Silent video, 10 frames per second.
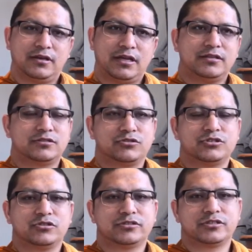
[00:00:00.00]
And the
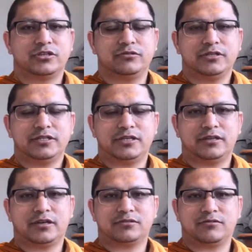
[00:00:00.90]
social security,
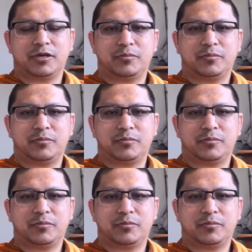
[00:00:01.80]
that's why